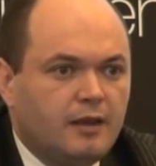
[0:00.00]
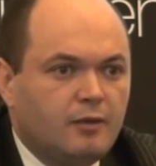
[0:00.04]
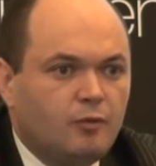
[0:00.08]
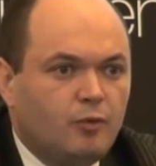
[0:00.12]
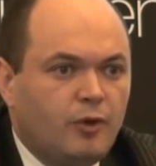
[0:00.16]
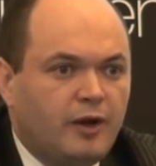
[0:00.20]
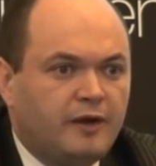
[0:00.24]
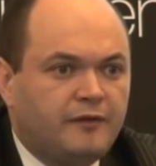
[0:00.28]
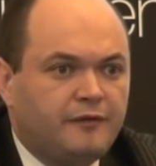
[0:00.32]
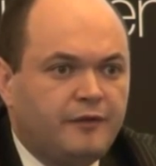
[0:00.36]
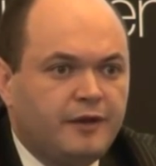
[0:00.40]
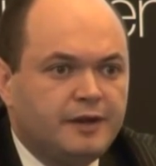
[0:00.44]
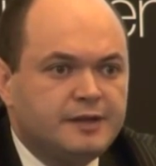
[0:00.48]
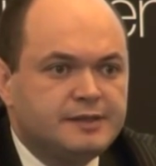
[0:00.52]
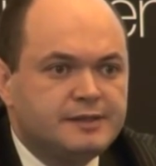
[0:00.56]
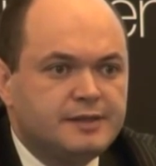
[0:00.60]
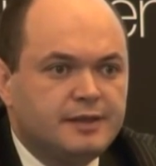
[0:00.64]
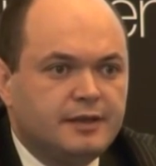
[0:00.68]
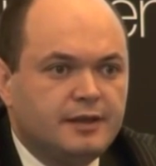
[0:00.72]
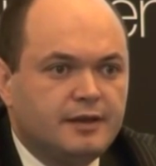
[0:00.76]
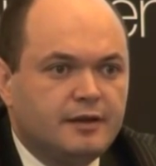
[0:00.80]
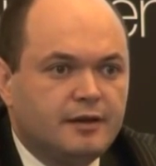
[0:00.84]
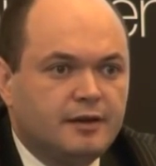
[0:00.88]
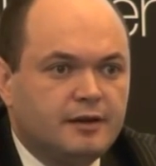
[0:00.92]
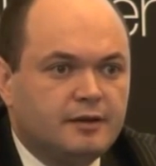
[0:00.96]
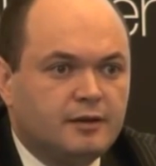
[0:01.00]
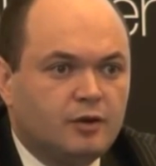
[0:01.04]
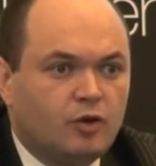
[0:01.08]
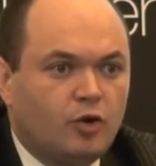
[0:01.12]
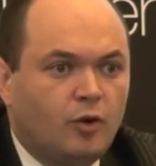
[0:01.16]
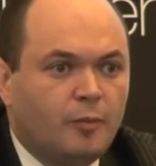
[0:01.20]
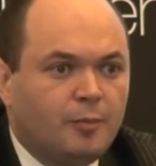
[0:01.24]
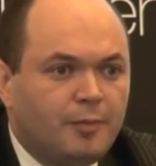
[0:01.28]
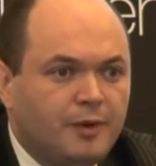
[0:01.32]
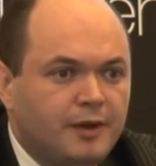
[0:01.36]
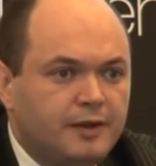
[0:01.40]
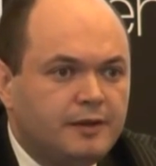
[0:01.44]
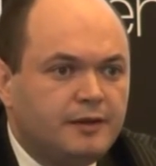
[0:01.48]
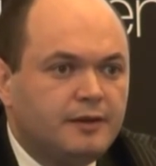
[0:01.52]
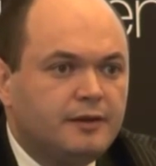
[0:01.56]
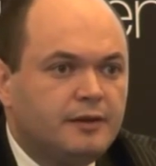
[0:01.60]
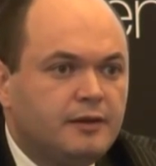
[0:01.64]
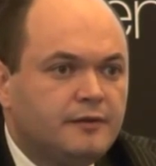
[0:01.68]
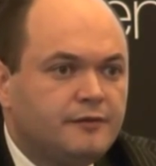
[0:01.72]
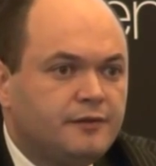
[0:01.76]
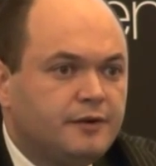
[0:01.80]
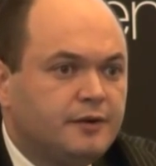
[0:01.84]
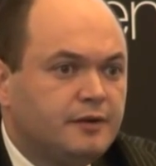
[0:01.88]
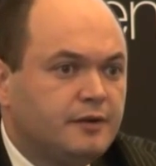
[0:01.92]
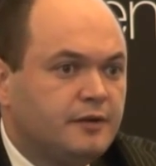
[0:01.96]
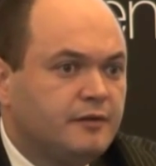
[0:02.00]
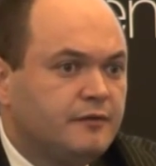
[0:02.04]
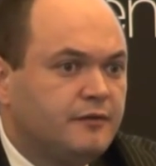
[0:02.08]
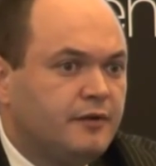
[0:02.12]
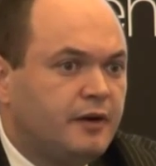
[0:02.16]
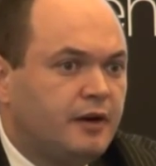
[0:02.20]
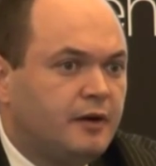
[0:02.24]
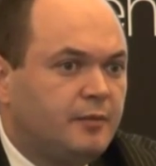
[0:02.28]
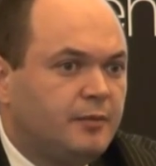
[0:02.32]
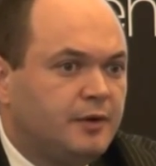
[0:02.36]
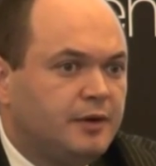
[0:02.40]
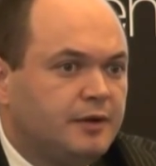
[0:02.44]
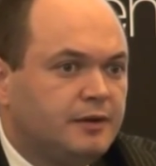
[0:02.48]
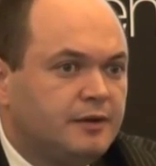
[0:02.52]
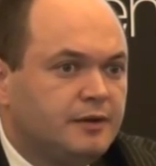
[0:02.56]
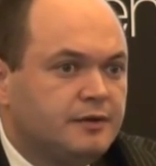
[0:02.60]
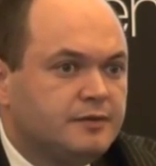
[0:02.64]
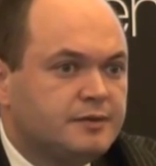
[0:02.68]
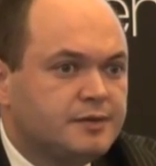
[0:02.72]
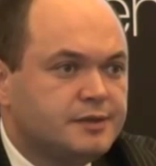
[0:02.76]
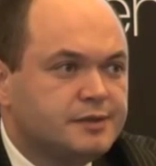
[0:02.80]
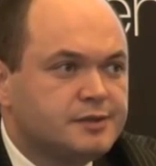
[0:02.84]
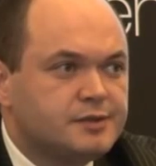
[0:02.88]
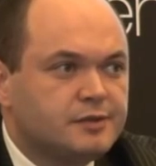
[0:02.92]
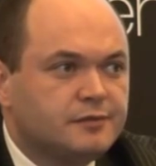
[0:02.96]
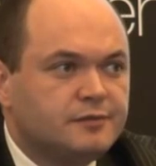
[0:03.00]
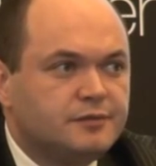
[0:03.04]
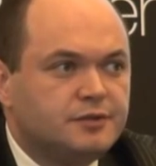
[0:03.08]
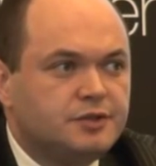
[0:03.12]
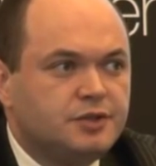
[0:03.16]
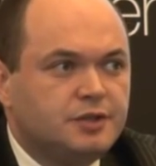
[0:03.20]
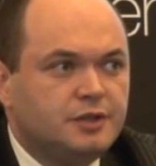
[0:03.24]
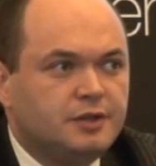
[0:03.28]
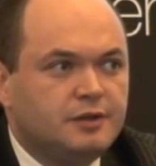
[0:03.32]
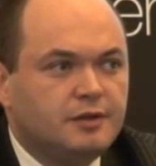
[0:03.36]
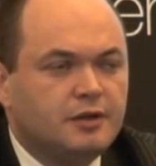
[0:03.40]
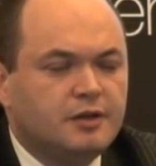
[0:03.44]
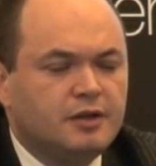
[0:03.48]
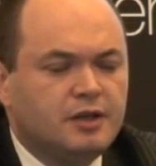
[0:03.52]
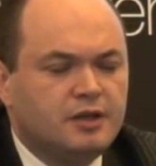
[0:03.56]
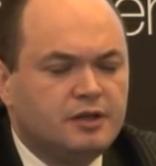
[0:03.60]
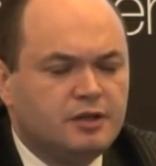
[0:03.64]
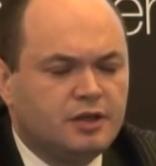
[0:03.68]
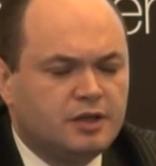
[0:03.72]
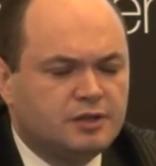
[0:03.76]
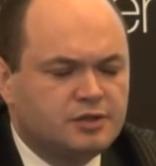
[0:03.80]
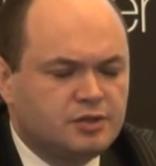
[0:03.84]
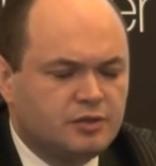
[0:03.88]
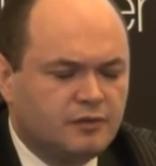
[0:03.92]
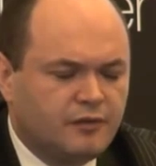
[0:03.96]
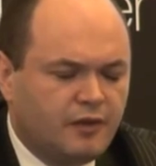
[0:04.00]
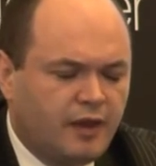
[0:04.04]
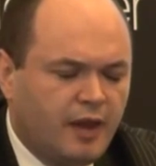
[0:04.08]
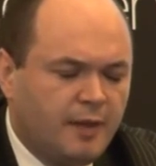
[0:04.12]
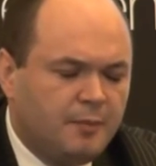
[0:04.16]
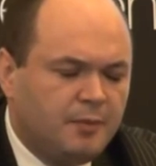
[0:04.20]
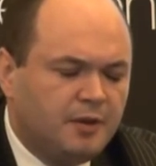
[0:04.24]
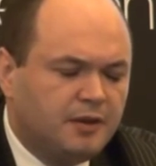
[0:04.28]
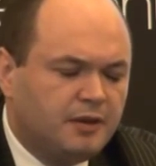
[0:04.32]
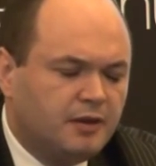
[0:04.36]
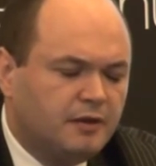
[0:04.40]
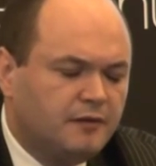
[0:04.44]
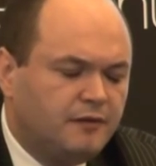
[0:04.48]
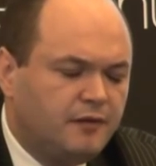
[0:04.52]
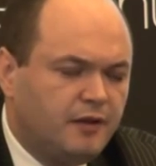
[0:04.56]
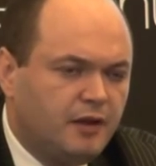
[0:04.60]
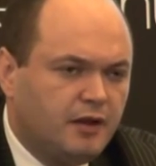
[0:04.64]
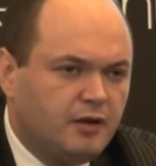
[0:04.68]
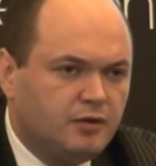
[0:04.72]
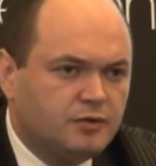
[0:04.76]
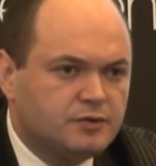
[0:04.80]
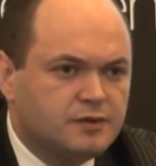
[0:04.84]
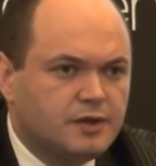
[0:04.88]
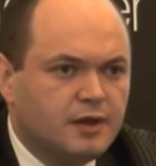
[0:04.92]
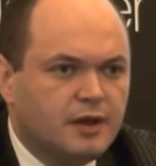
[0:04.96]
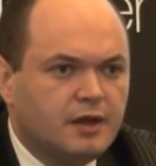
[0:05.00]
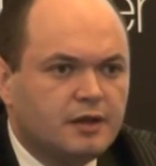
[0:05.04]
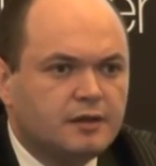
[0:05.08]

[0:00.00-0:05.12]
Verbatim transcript: we are facing a completely different environment in terms of, G, in terms of capital flows.